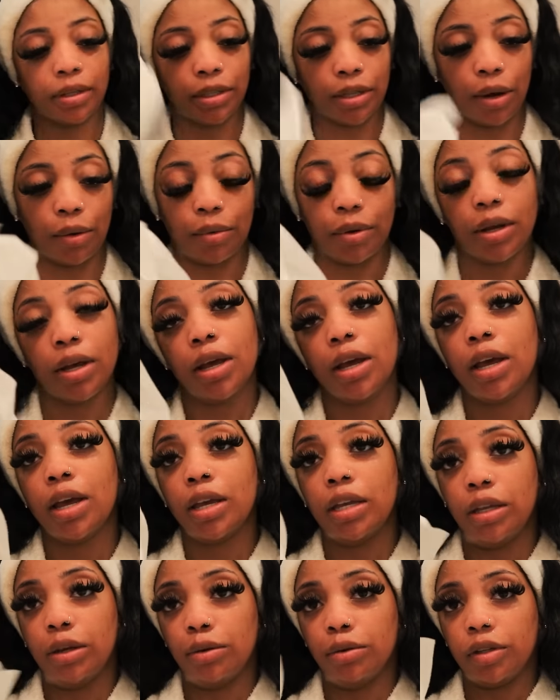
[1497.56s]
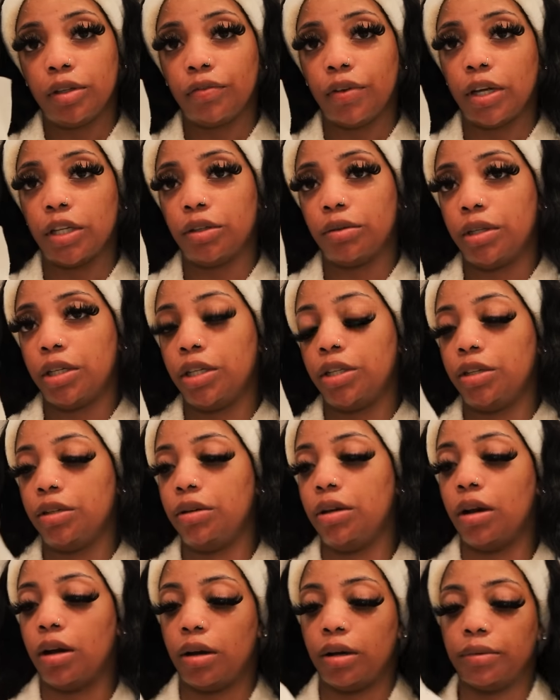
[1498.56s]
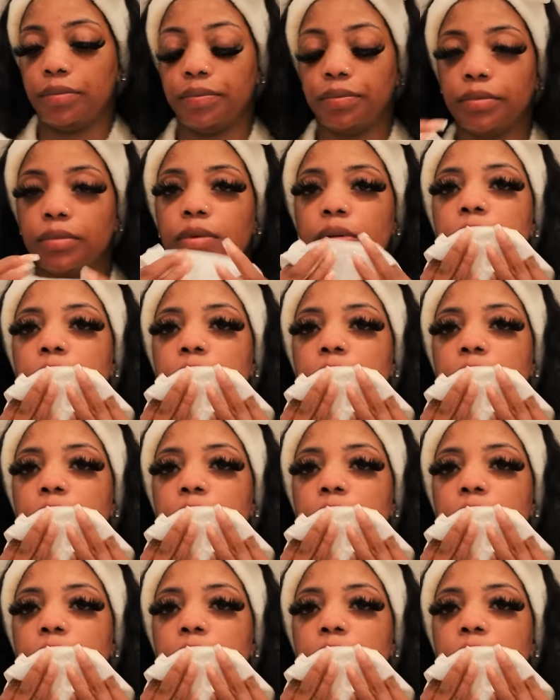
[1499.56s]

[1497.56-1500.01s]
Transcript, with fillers: So use facial tissue, y'all.